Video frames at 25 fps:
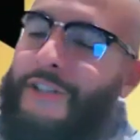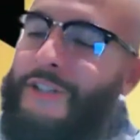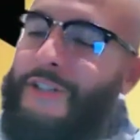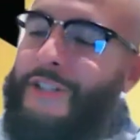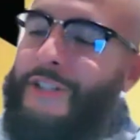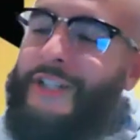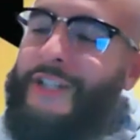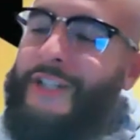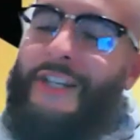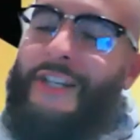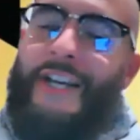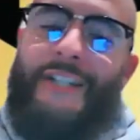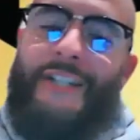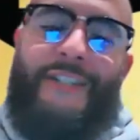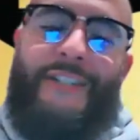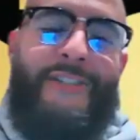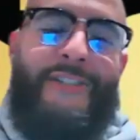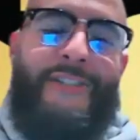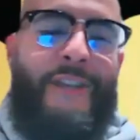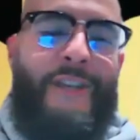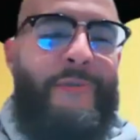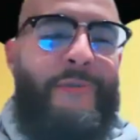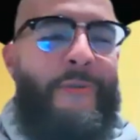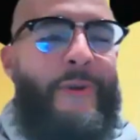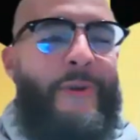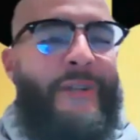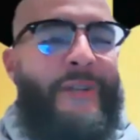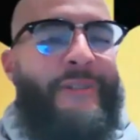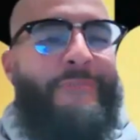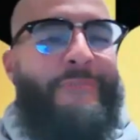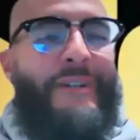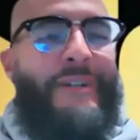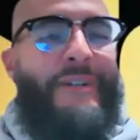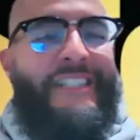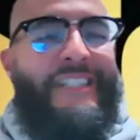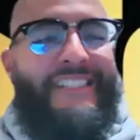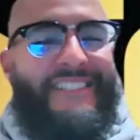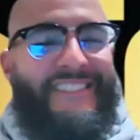to collect the same amount of
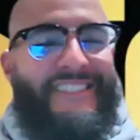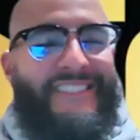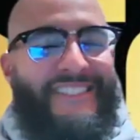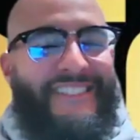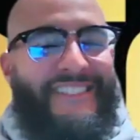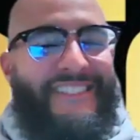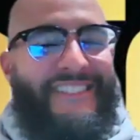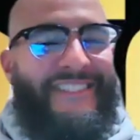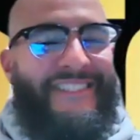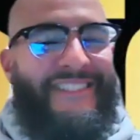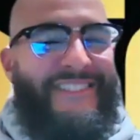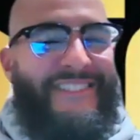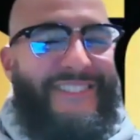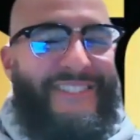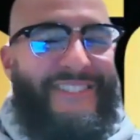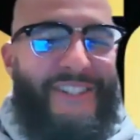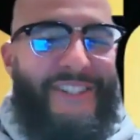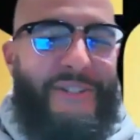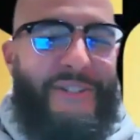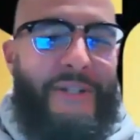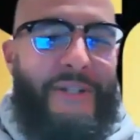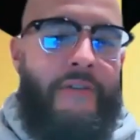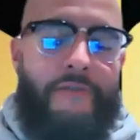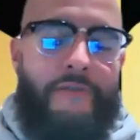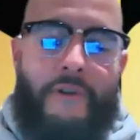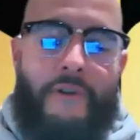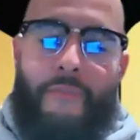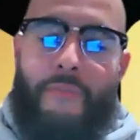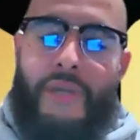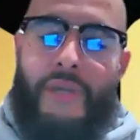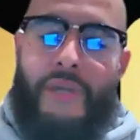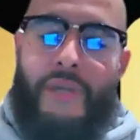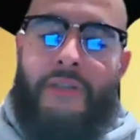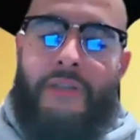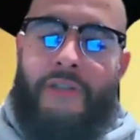money, So for me,